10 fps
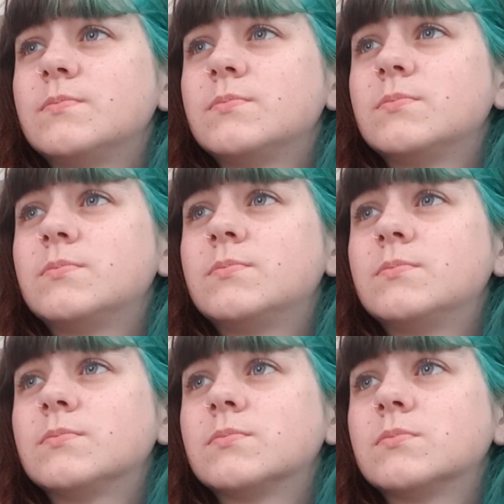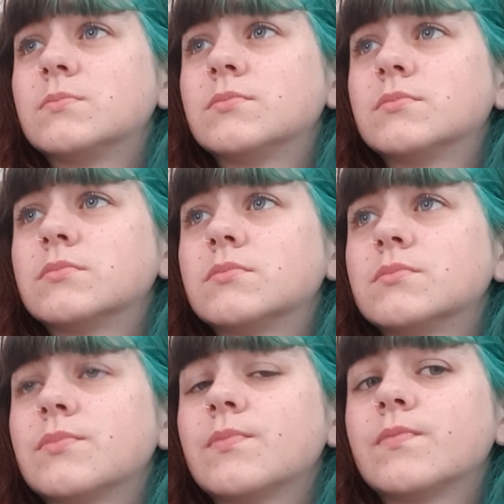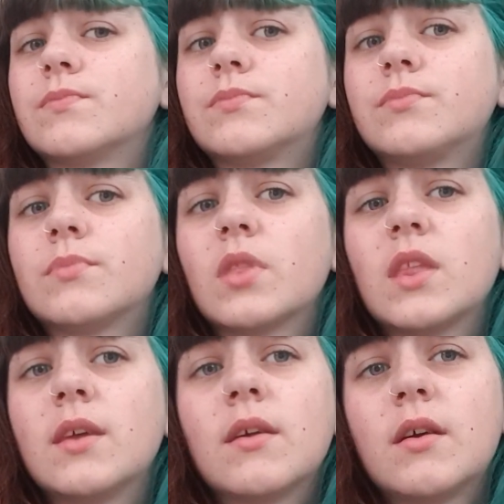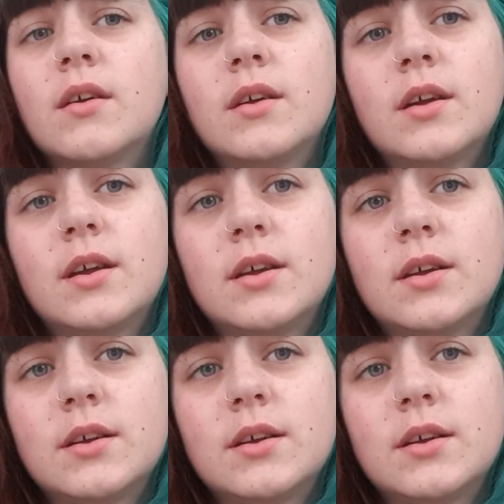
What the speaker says: [no speech]